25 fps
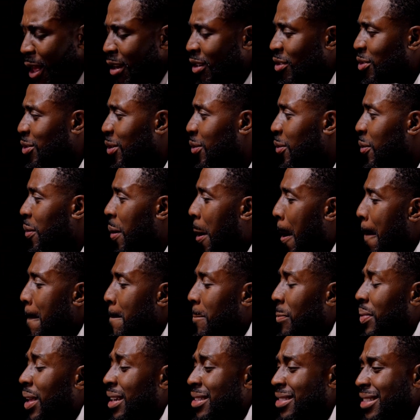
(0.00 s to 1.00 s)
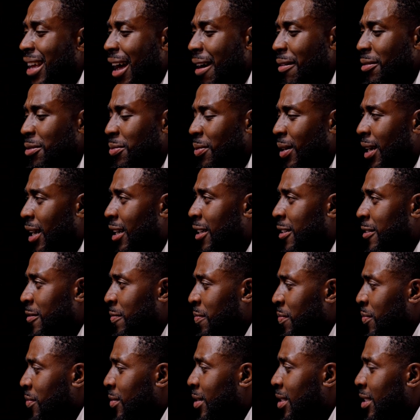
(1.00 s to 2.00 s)
So there's times where
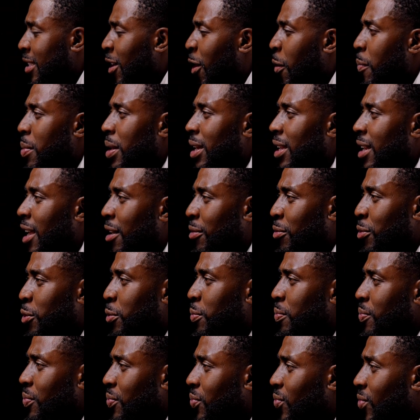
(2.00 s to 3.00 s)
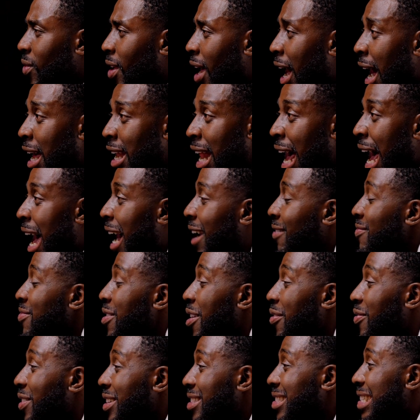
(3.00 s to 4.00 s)
they'll be in their room and I have
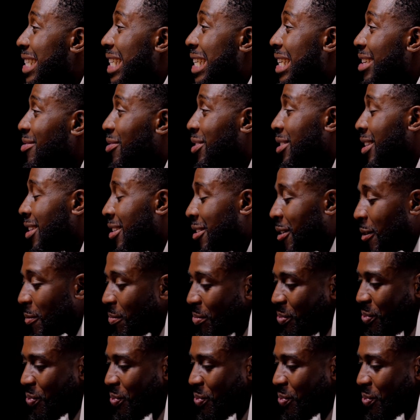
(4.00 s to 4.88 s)
nothing to eat for dinner.